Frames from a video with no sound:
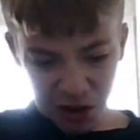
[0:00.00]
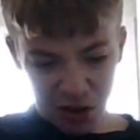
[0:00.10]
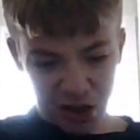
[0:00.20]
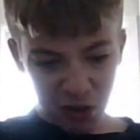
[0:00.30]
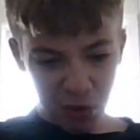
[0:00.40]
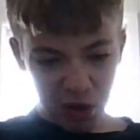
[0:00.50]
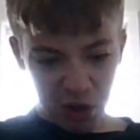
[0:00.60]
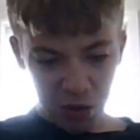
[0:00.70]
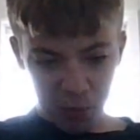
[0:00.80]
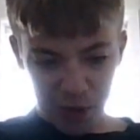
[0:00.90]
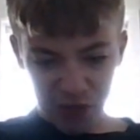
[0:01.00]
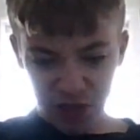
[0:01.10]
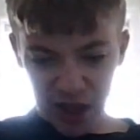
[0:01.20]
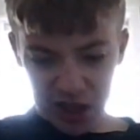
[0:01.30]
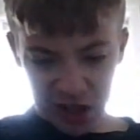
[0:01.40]
it's oil. My
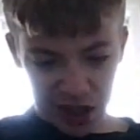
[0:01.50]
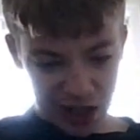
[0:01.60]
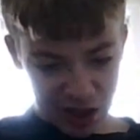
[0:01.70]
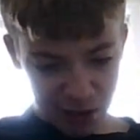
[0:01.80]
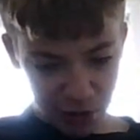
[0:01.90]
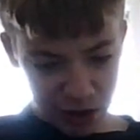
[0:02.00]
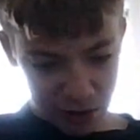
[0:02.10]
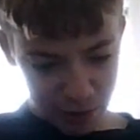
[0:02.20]
thing's leaking. What the?